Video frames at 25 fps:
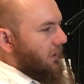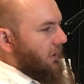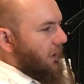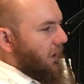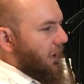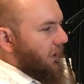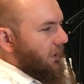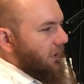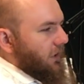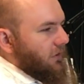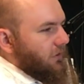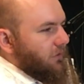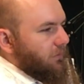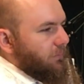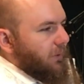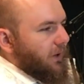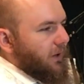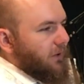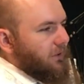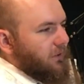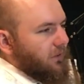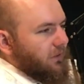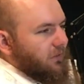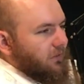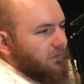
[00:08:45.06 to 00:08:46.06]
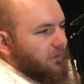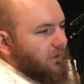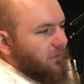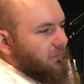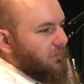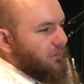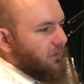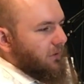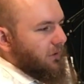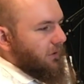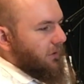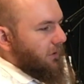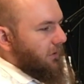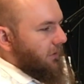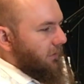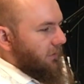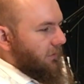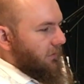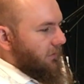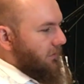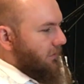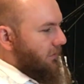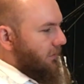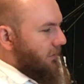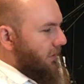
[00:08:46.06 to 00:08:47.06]
unexpected,
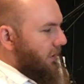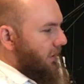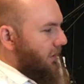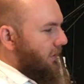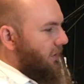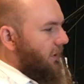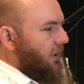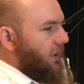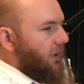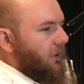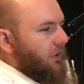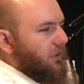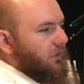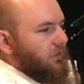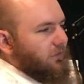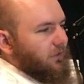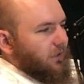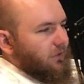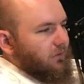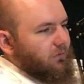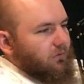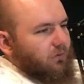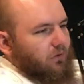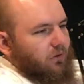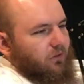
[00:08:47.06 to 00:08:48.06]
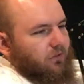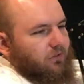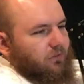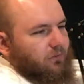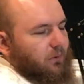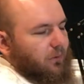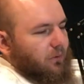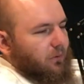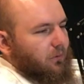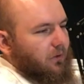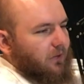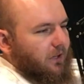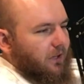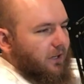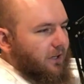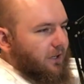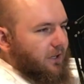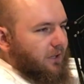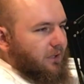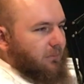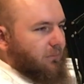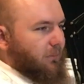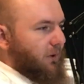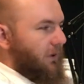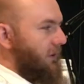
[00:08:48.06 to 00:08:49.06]
something ridiculous at first when you hear
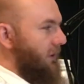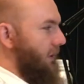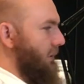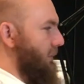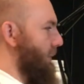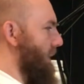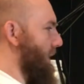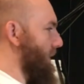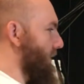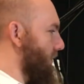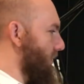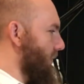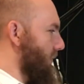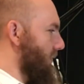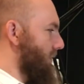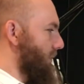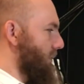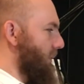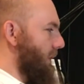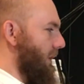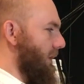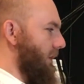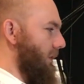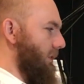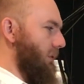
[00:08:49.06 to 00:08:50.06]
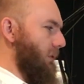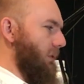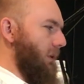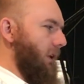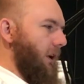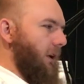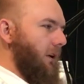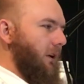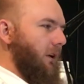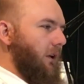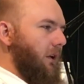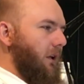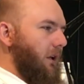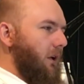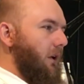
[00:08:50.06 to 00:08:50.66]
it, but then once you smell it, you're like,